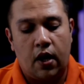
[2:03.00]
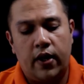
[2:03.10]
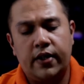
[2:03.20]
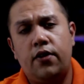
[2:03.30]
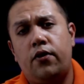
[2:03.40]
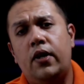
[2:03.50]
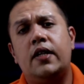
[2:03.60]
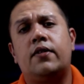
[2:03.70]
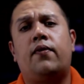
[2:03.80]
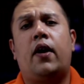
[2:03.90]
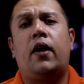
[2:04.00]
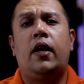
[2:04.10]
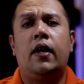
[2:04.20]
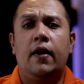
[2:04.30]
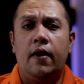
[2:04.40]
Now, lesson 3 is
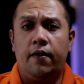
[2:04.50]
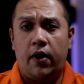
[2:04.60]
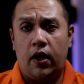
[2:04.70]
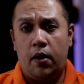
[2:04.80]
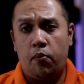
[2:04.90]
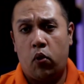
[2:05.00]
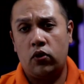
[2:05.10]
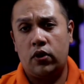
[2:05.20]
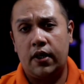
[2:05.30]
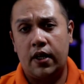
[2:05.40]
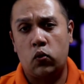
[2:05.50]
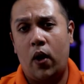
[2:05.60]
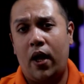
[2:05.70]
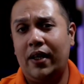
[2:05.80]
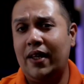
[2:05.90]
very important as
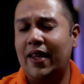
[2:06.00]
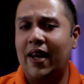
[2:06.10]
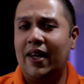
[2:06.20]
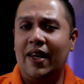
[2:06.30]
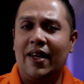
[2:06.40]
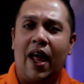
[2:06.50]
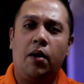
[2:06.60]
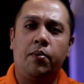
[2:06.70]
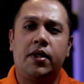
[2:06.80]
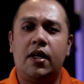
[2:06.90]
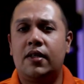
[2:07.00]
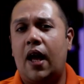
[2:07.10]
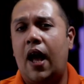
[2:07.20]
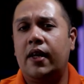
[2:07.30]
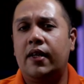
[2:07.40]
well, in that it helps us
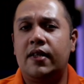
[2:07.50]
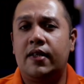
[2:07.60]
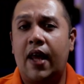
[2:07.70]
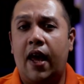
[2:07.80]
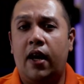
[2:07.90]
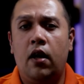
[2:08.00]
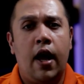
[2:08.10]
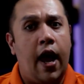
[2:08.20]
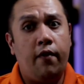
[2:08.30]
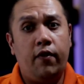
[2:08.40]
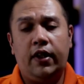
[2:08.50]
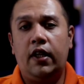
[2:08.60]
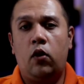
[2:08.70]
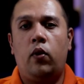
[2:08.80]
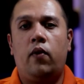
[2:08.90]
understand
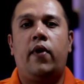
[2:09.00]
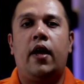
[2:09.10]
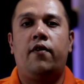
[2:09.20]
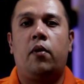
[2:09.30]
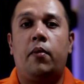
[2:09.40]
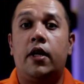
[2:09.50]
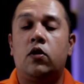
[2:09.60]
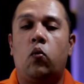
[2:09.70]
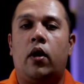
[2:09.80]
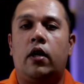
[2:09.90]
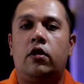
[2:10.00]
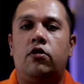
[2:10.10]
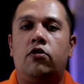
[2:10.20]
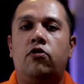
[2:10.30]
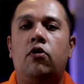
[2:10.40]
everything that we've learned from lesson 1 and
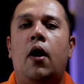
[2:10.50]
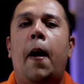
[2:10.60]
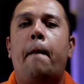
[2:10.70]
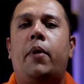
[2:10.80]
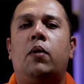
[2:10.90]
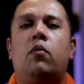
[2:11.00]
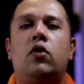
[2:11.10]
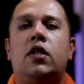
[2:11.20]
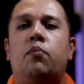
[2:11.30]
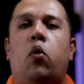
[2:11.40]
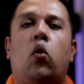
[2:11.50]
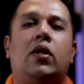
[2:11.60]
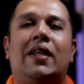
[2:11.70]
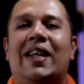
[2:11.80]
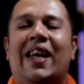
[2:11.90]
2, but most
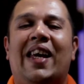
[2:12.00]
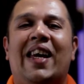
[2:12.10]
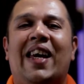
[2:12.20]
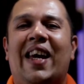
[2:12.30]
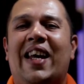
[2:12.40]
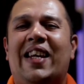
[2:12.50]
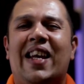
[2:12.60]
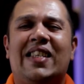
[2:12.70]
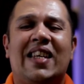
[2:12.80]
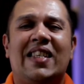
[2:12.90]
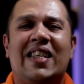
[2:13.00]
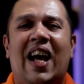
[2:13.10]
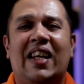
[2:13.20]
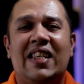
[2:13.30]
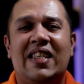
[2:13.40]
importantly, it lets us
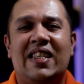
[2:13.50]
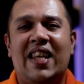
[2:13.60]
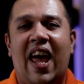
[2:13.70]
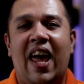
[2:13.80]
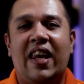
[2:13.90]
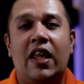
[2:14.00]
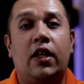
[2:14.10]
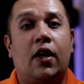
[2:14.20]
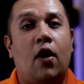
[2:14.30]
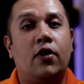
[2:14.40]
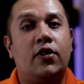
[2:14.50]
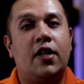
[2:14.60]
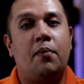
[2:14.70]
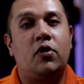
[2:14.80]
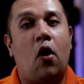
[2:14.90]
understand the
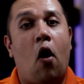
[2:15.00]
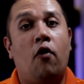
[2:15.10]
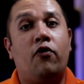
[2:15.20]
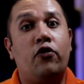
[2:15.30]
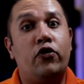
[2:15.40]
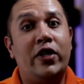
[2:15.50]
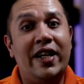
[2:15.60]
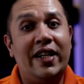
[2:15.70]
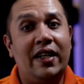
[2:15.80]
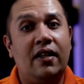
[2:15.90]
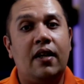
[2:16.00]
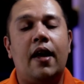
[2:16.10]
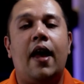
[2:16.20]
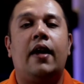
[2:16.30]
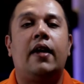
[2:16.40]
concept of reading
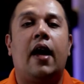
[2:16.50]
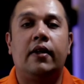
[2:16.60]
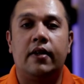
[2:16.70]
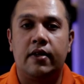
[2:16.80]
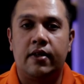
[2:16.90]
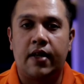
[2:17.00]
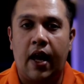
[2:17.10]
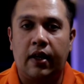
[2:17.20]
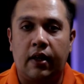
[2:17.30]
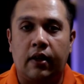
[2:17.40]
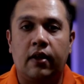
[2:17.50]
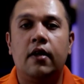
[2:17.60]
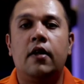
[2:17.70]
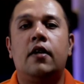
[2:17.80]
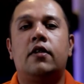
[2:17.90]
and understanding.
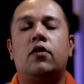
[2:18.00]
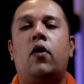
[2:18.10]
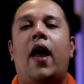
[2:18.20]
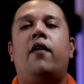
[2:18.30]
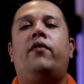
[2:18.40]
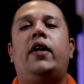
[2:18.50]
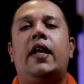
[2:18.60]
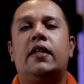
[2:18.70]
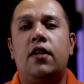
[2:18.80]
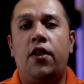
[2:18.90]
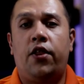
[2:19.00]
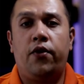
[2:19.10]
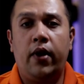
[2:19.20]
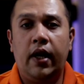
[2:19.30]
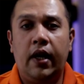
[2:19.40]
So every lesson
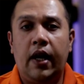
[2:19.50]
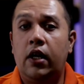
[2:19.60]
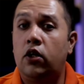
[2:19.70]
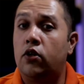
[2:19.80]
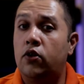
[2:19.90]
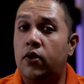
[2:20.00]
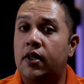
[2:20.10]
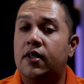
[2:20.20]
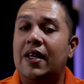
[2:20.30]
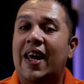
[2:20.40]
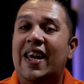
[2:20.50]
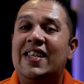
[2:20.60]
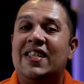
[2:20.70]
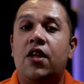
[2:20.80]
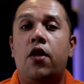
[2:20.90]
3 in your units
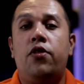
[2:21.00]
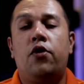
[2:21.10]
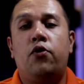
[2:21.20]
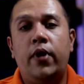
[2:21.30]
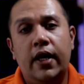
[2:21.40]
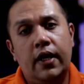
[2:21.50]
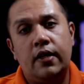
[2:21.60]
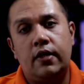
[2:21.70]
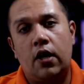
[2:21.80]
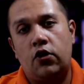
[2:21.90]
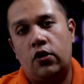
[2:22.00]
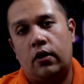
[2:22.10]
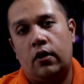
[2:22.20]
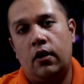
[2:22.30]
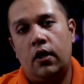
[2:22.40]
is the reading section.